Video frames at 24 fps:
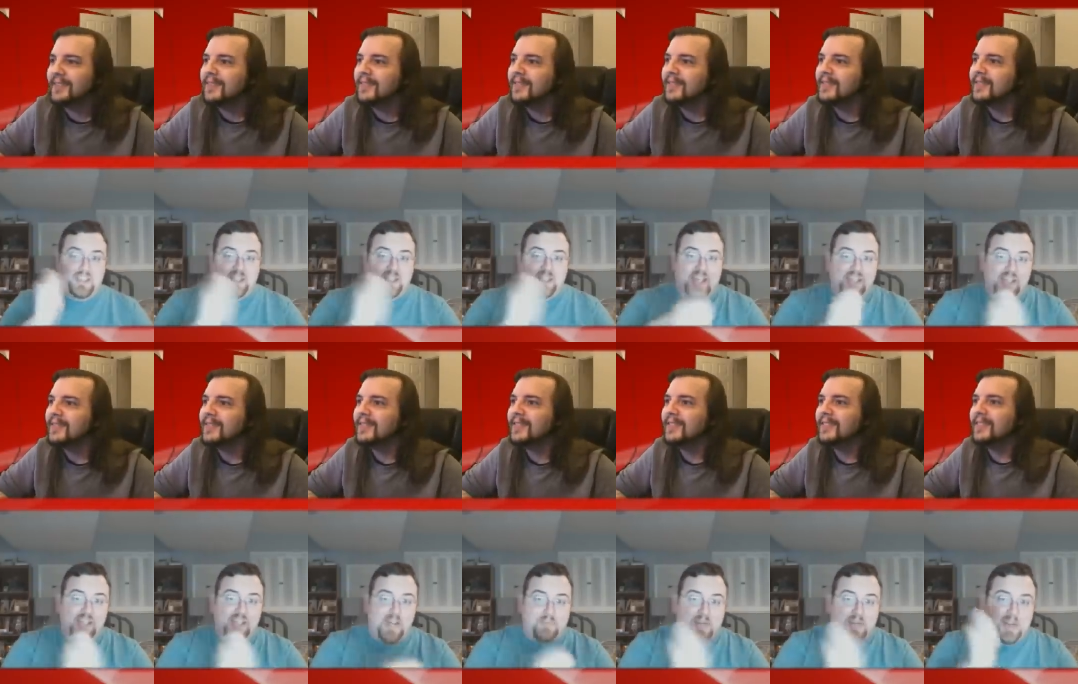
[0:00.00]

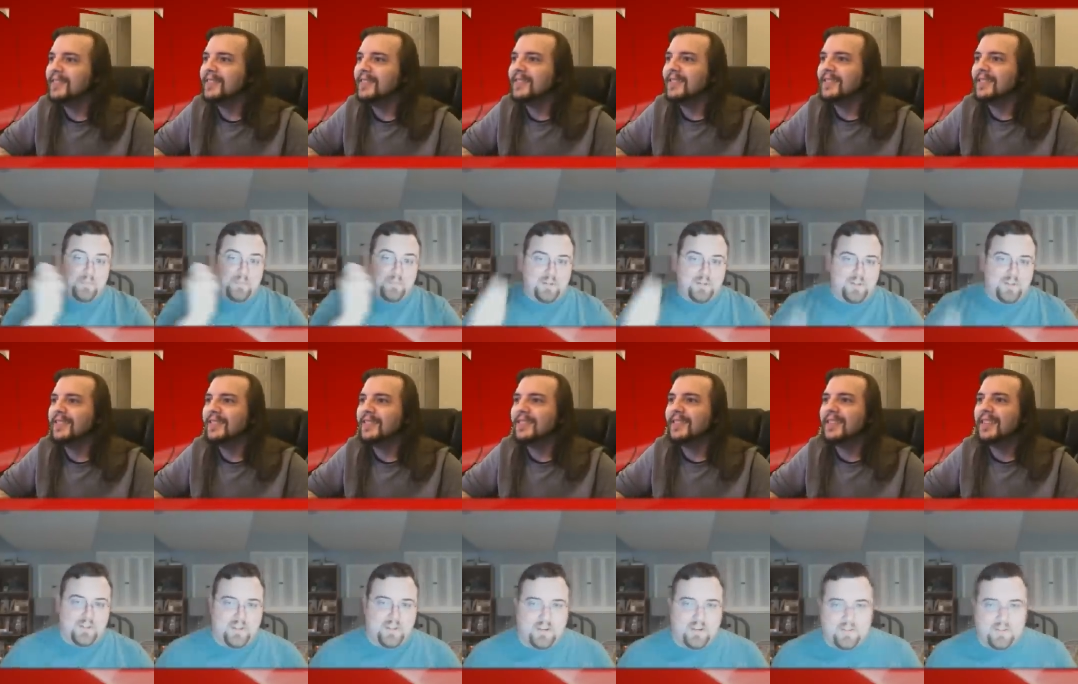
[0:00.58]
Speaker 1: Then chopped up.
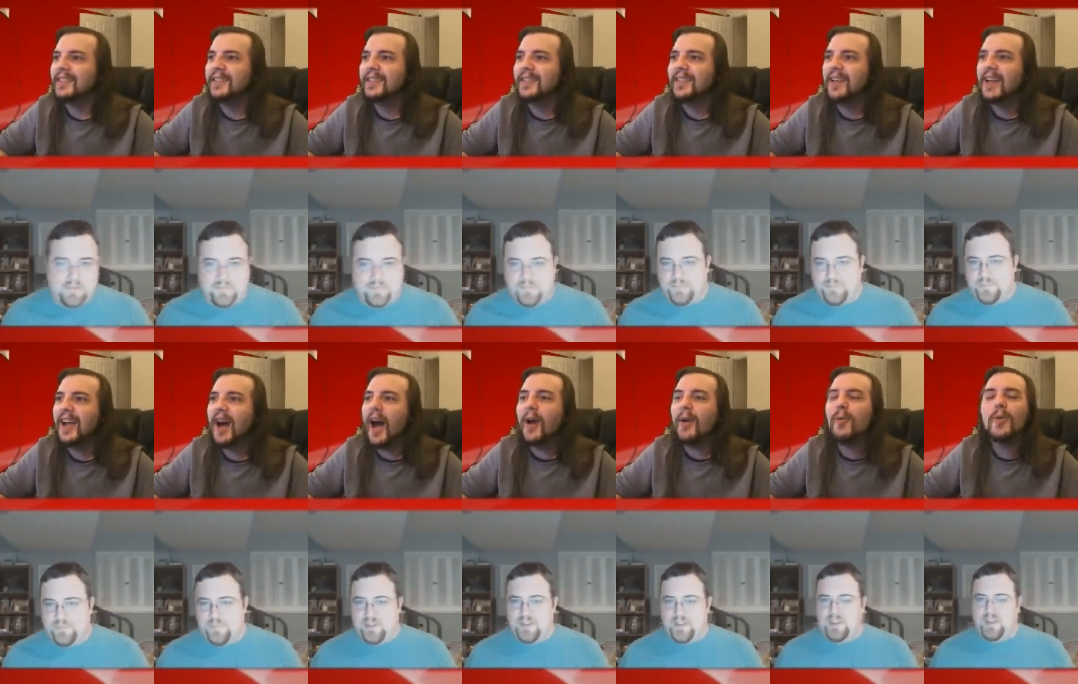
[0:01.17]

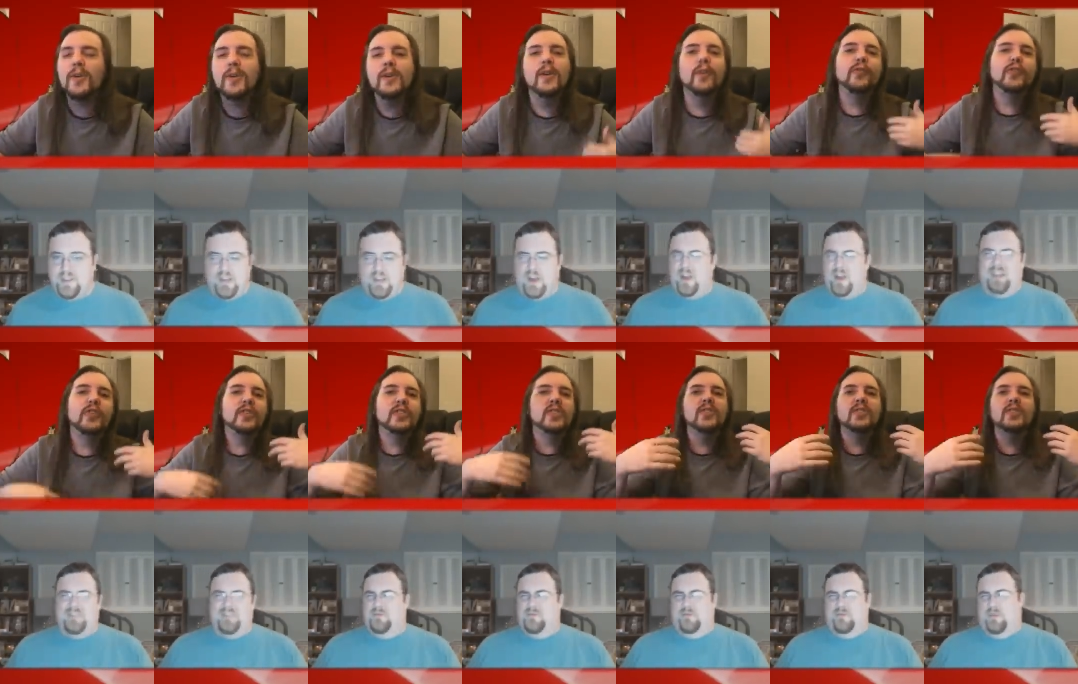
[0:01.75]
I wonder if
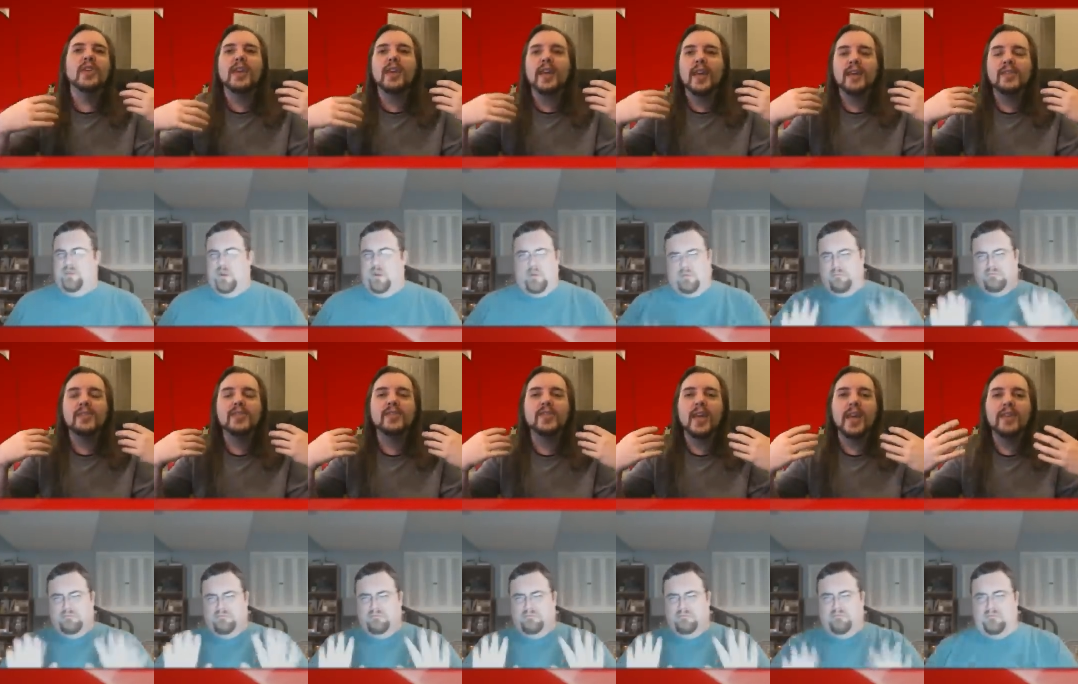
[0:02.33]
this is like
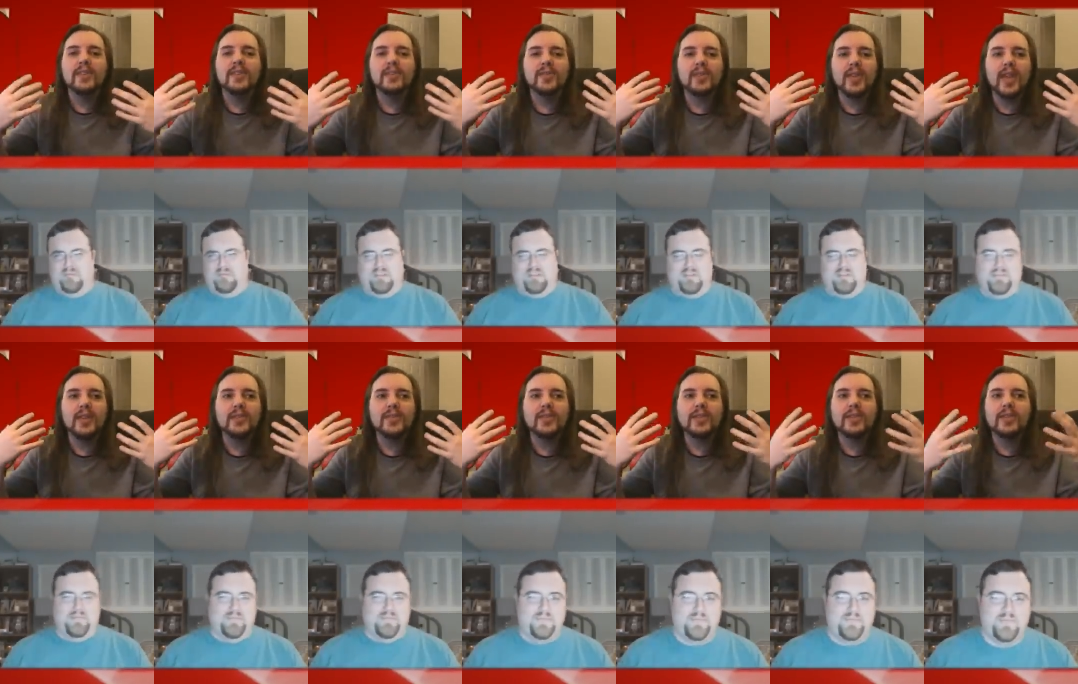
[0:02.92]
as as
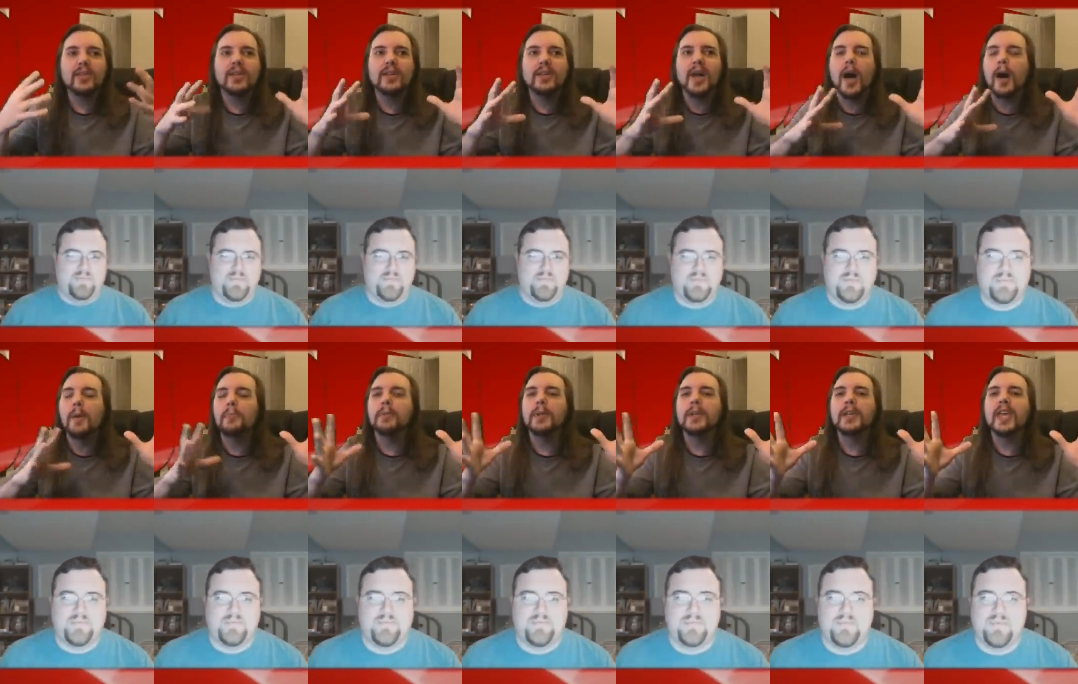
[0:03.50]
as
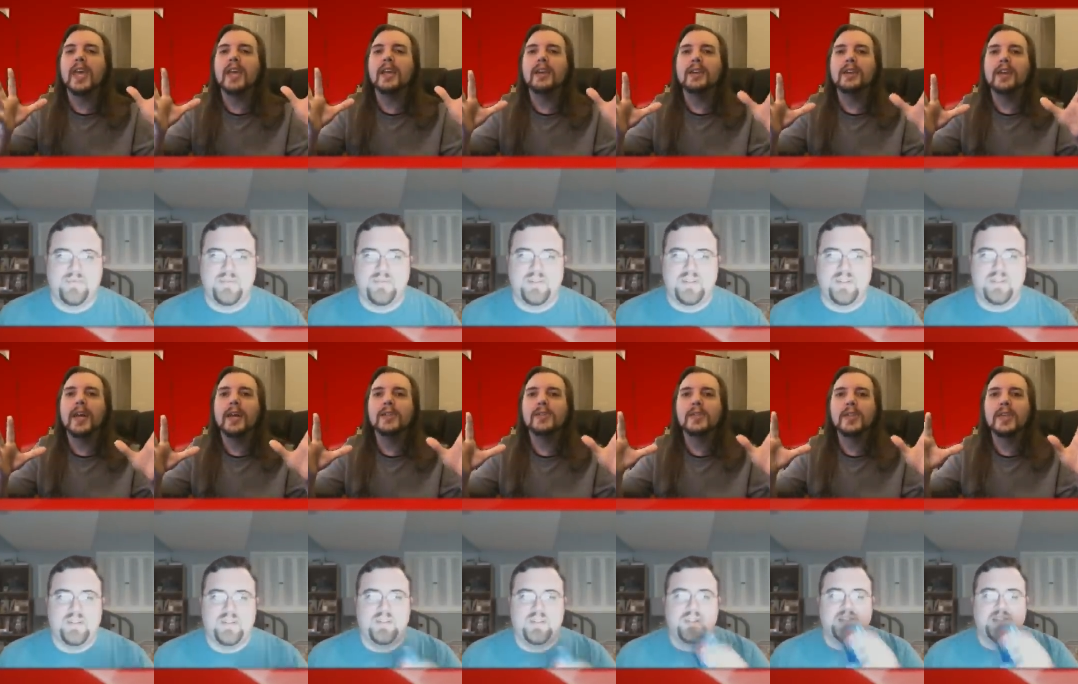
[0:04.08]
complicated
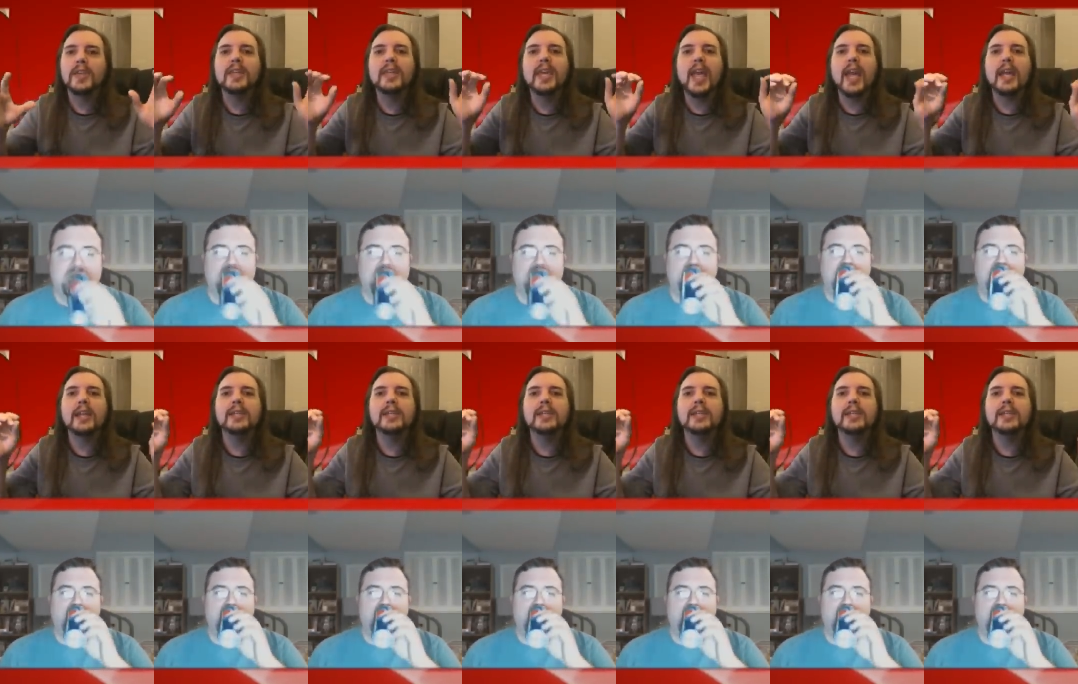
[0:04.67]
as the gay